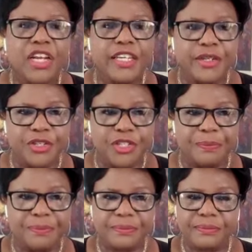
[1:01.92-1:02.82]
on
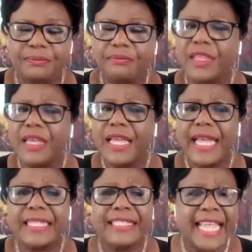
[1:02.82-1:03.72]
leadership.
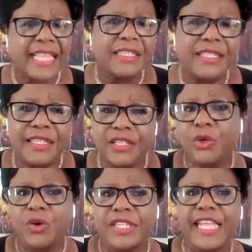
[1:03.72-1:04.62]
A talented
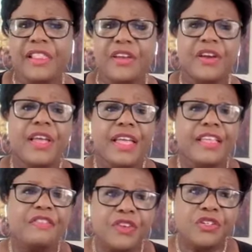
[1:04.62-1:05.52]
storyteller
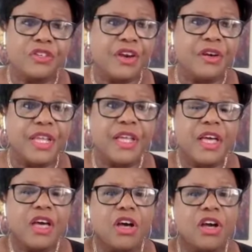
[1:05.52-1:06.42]
and visionary,
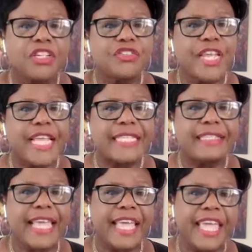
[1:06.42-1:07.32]
Audrey
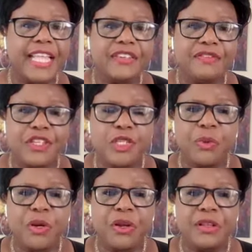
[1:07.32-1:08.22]
has decades of
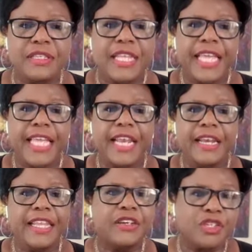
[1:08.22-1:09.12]
experience
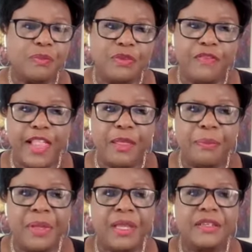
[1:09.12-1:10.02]
in leadership
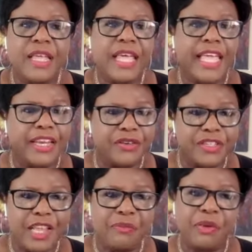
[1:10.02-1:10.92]
development,
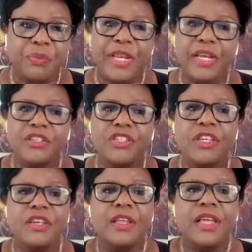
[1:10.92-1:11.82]
entertainment
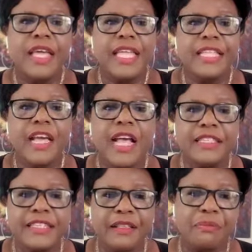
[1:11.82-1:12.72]
production, and
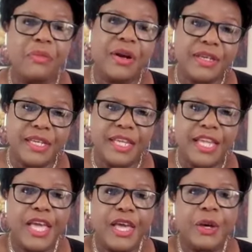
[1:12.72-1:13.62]
content
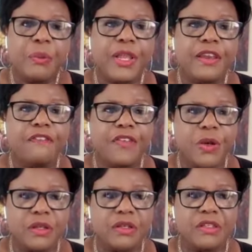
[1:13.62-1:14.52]
marketing with a
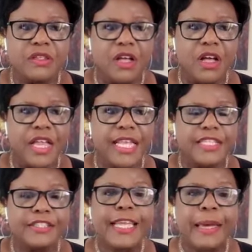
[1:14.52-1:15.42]
focus on
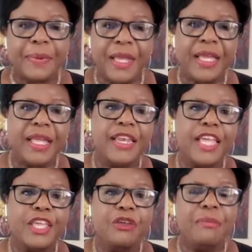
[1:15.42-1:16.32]

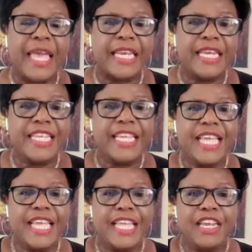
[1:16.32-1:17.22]
championing
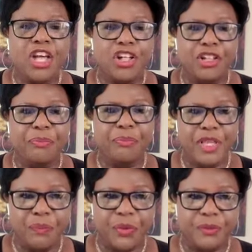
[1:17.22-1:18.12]
humanity in all
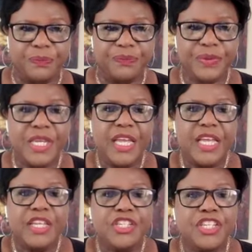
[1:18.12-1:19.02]
people.
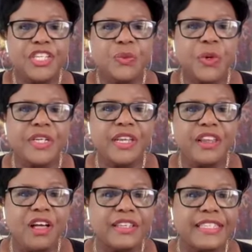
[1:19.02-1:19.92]
She has worked
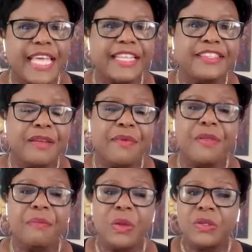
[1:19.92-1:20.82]
mm-hmm. alongside some
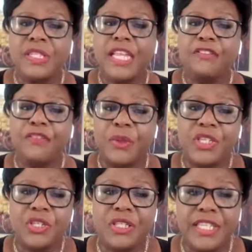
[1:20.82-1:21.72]
of the most
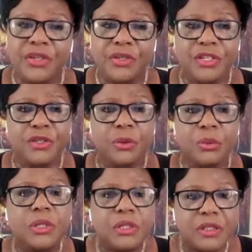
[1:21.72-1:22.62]
influential leaders in the
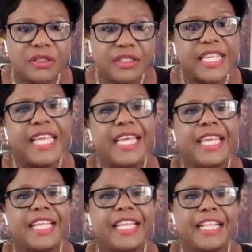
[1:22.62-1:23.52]
world,
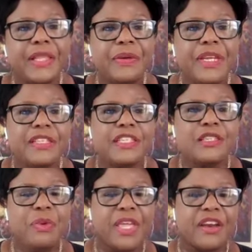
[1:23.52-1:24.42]
including
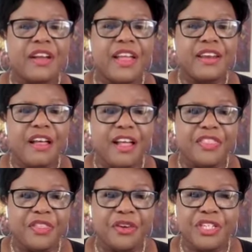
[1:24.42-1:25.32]
speaker and
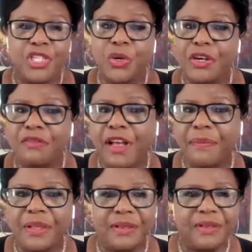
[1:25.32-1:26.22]
author Tony
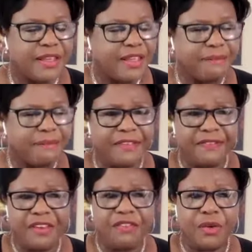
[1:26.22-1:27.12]
Robbins, my
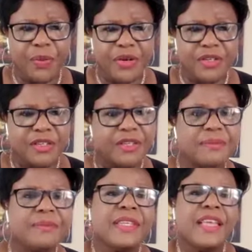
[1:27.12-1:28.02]
favorite
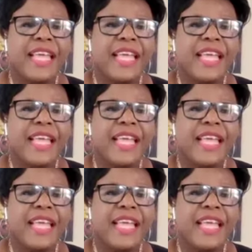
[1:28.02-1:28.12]
person,